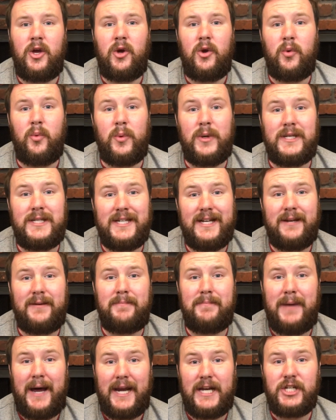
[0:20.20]
We did
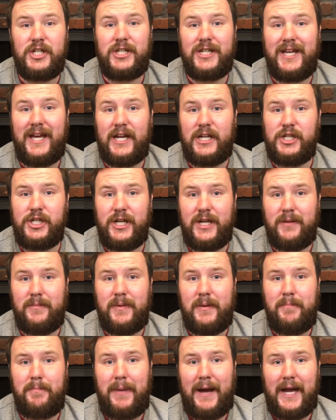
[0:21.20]
manage to get
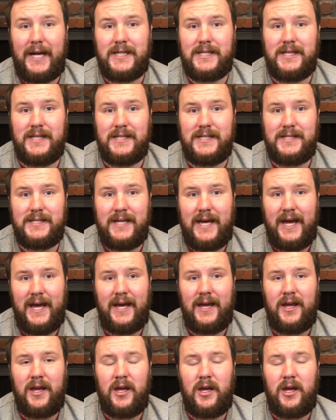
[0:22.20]
Geobid back to the set,